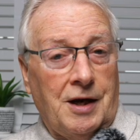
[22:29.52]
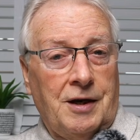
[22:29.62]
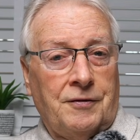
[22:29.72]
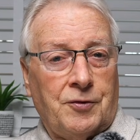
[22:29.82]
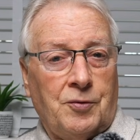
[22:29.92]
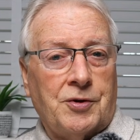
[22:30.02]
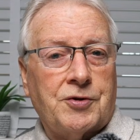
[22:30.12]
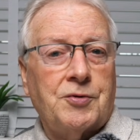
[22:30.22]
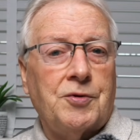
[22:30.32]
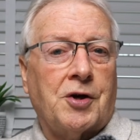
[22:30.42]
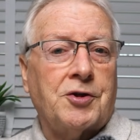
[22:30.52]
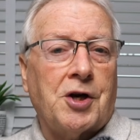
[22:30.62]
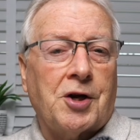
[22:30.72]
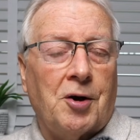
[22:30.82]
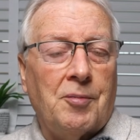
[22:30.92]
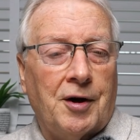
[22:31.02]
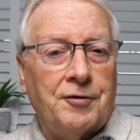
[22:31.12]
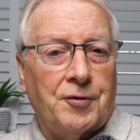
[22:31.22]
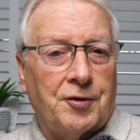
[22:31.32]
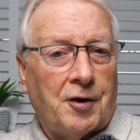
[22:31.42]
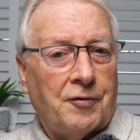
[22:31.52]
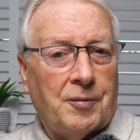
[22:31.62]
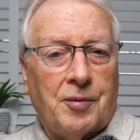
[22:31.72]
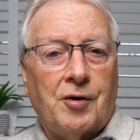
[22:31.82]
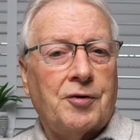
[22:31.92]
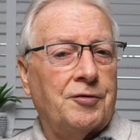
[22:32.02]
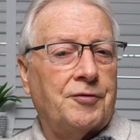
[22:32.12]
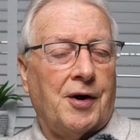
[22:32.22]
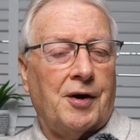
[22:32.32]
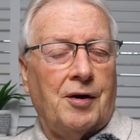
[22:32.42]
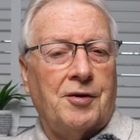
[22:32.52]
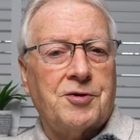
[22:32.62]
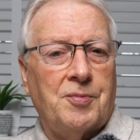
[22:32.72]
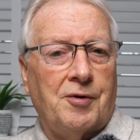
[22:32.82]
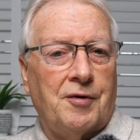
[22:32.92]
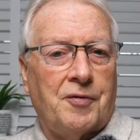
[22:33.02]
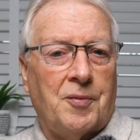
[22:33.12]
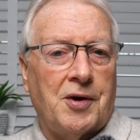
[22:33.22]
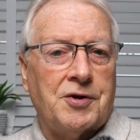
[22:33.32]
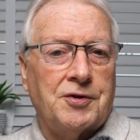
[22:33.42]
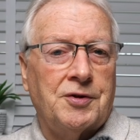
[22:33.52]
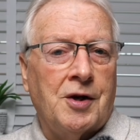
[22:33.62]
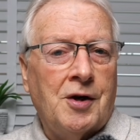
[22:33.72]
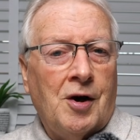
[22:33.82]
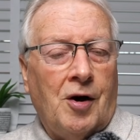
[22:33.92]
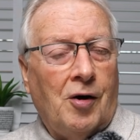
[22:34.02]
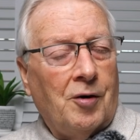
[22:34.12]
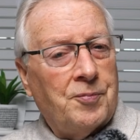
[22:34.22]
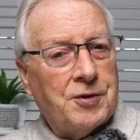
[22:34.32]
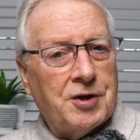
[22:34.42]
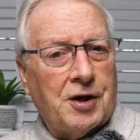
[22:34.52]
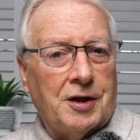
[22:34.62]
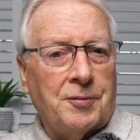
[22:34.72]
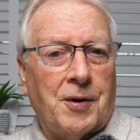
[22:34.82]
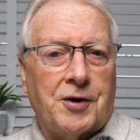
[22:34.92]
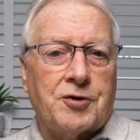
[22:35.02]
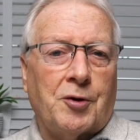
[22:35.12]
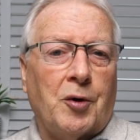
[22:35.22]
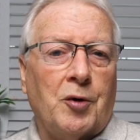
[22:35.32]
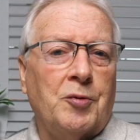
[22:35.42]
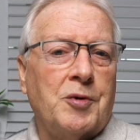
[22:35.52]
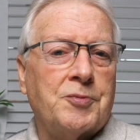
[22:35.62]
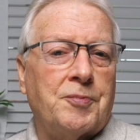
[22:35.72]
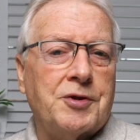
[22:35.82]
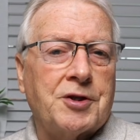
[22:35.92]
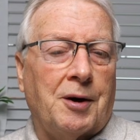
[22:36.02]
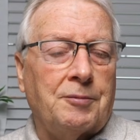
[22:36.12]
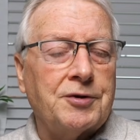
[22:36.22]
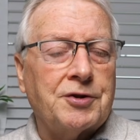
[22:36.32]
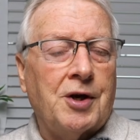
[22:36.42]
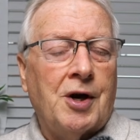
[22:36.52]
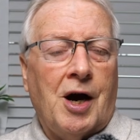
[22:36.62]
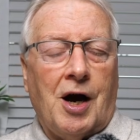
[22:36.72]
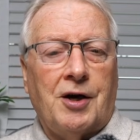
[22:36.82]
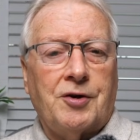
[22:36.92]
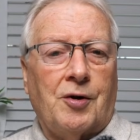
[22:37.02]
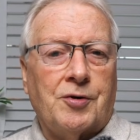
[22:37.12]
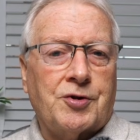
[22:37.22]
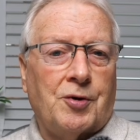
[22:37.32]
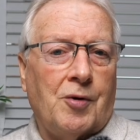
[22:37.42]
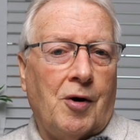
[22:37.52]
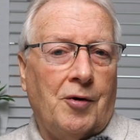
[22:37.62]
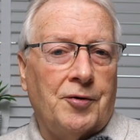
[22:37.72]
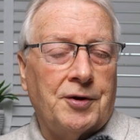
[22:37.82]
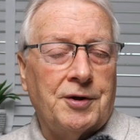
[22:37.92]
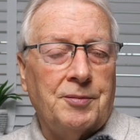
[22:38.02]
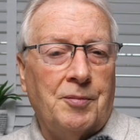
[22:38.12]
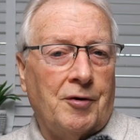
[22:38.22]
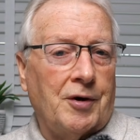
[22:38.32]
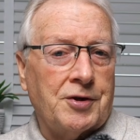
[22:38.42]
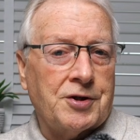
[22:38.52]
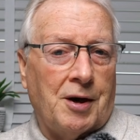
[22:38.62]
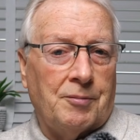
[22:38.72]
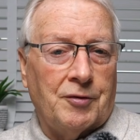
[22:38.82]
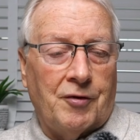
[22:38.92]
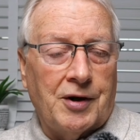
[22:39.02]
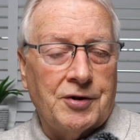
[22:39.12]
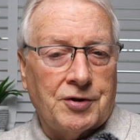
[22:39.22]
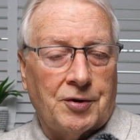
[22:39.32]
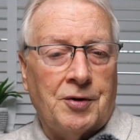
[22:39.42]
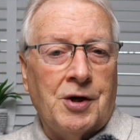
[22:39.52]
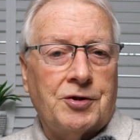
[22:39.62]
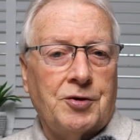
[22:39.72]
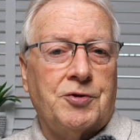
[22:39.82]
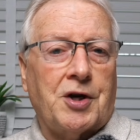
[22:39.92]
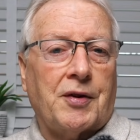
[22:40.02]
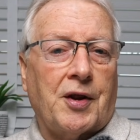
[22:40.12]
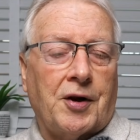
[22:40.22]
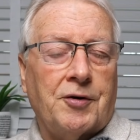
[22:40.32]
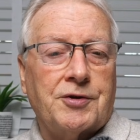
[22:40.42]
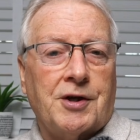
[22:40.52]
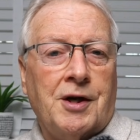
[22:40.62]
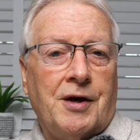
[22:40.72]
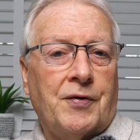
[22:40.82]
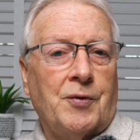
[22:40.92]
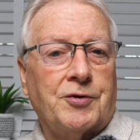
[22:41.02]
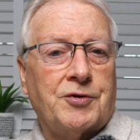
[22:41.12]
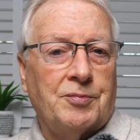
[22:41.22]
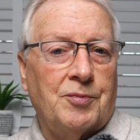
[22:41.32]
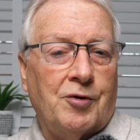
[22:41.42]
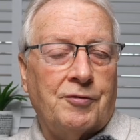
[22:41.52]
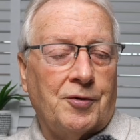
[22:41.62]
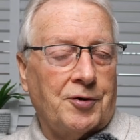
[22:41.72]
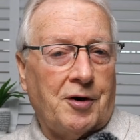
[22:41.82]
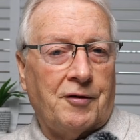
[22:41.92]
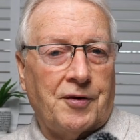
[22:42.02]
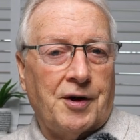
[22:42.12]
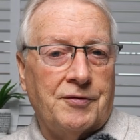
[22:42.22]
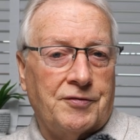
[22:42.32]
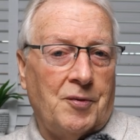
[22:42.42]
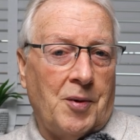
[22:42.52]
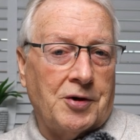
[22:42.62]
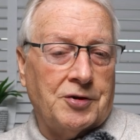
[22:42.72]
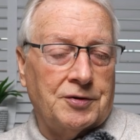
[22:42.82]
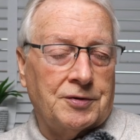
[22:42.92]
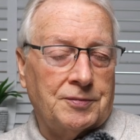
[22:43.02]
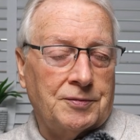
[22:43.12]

If you want to, you can check out my Photographic blog. You'll find lots more information on particularly Panasonic Lumix bridge cameras and also on the mirrorless camera range. So do check that out if you want some more photographic information.